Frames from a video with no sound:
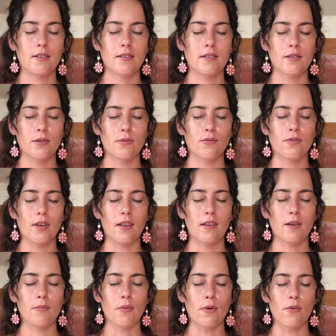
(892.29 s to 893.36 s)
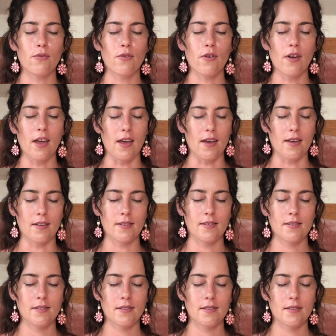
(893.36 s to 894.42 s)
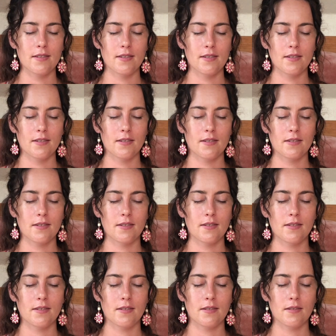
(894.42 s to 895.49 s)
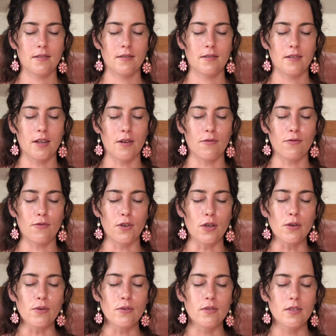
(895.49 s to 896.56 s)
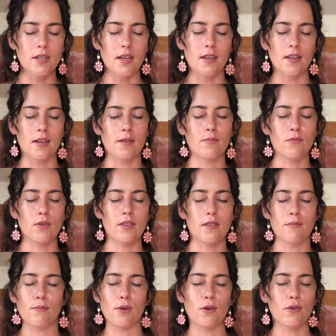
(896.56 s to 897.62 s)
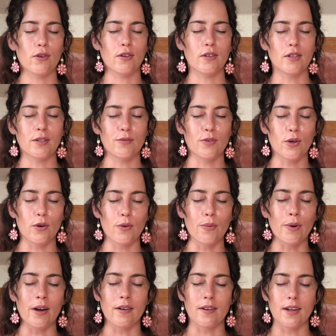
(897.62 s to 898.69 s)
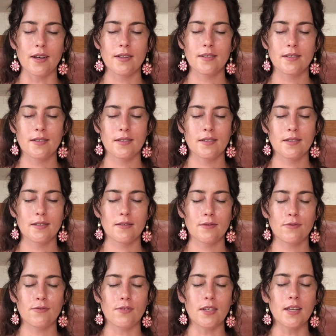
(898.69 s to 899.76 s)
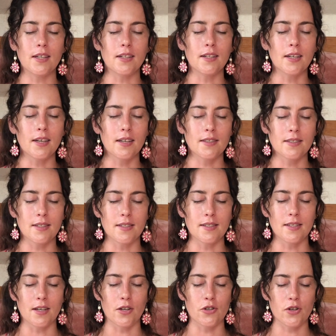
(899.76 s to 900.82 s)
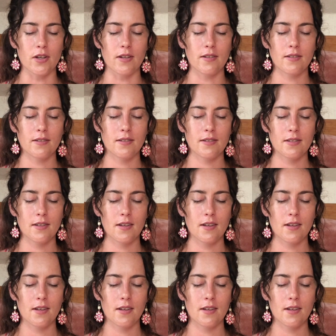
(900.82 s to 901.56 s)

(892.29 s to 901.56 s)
So feeling both your hands, infusing them with the miracle of your awareness, feeling sensations.